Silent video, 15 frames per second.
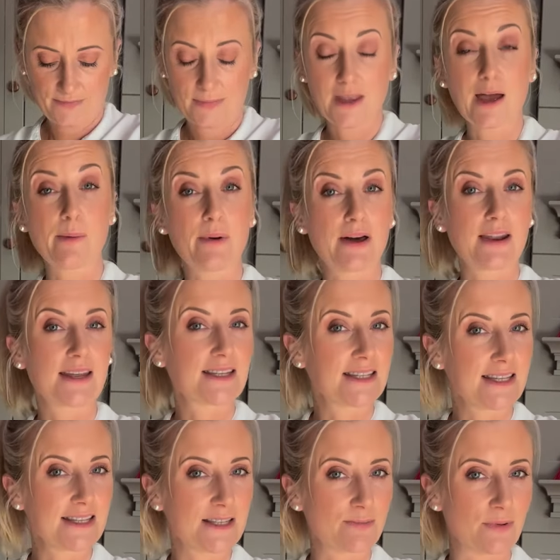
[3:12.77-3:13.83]
about a
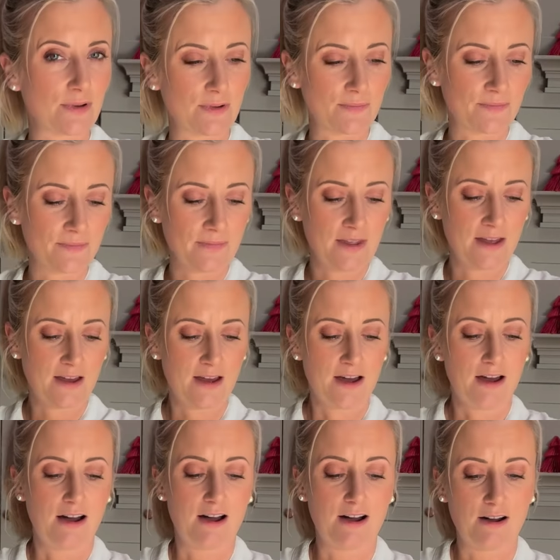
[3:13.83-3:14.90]
teaspoon
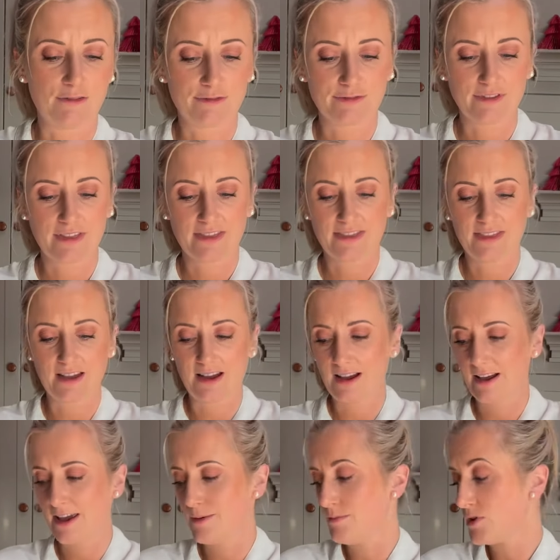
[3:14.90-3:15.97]
of
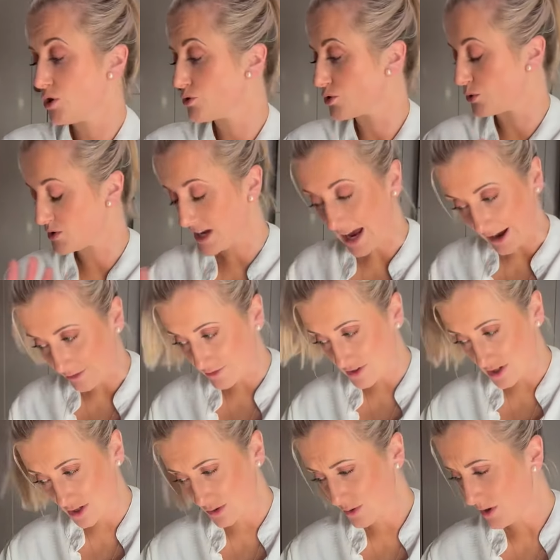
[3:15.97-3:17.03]
thyme. You don't have
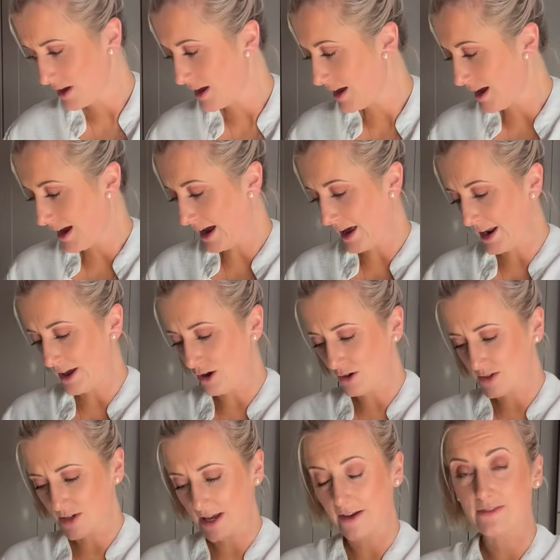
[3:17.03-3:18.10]
to. And I
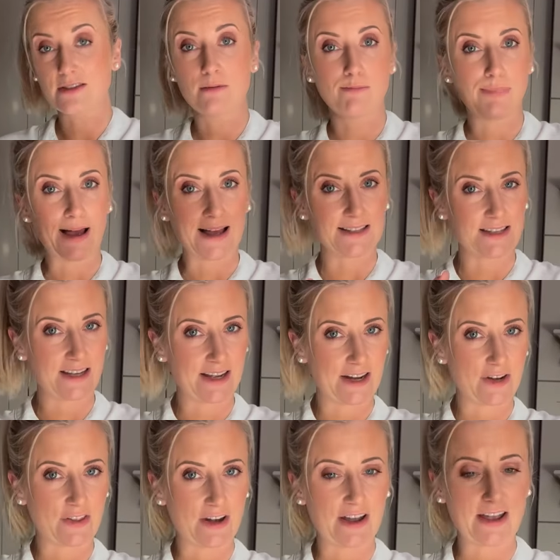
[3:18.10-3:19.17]
also have some basil here
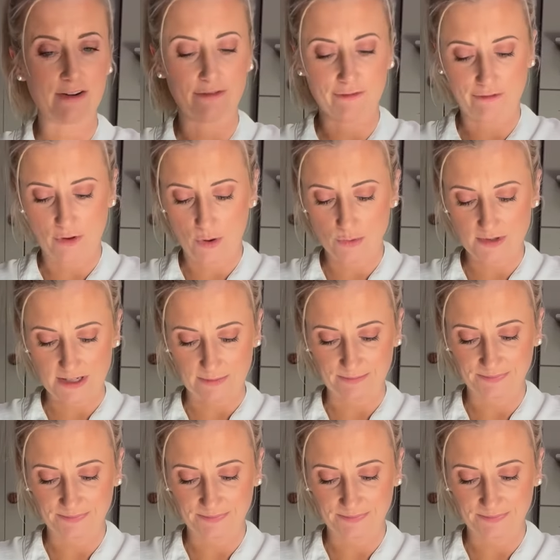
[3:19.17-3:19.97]
that I had frozen.